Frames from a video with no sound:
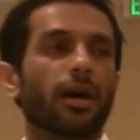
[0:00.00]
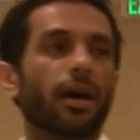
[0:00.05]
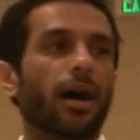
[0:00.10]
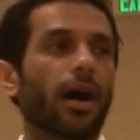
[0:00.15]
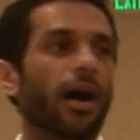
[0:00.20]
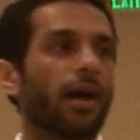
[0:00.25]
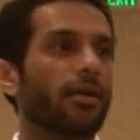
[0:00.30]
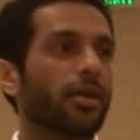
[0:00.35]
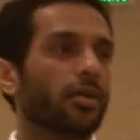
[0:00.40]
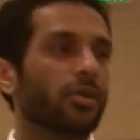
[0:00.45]

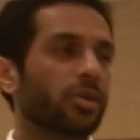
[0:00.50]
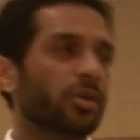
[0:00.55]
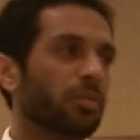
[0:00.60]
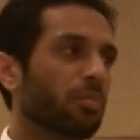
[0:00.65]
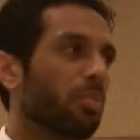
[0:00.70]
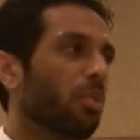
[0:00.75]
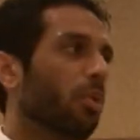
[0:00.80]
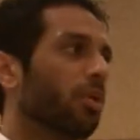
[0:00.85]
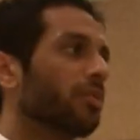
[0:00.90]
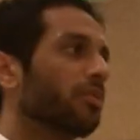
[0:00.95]
Another
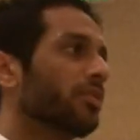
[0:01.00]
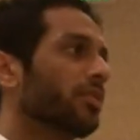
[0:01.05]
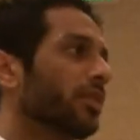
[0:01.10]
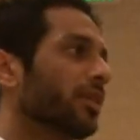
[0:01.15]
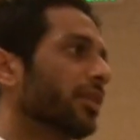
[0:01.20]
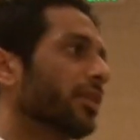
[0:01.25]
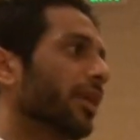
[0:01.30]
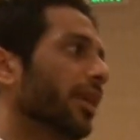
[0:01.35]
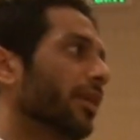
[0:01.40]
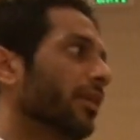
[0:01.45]
important
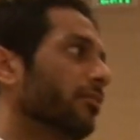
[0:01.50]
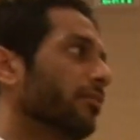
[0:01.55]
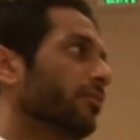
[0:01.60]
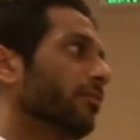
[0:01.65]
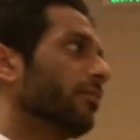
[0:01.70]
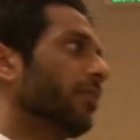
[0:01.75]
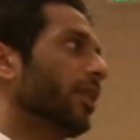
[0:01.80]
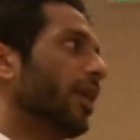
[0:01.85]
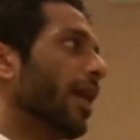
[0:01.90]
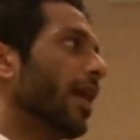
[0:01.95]
thing that
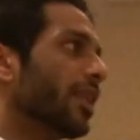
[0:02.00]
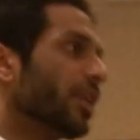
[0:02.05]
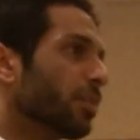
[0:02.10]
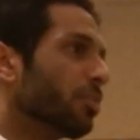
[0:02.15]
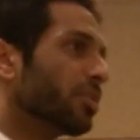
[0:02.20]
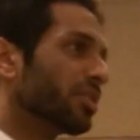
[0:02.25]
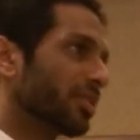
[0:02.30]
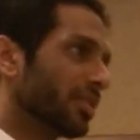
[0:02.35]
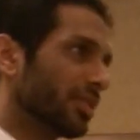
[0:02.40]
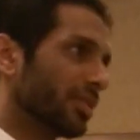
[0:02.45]
any
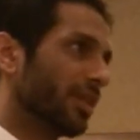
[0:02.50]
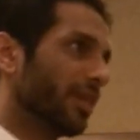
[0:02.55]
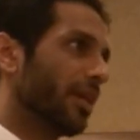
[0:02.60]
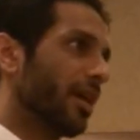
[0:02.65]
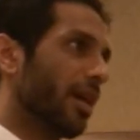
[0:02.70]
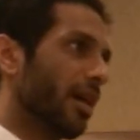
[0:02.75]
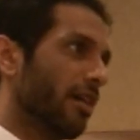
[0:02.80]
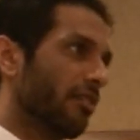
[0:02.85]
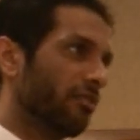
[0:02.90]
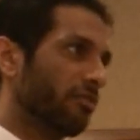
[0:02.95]
business can
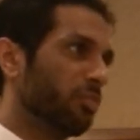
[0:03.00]
have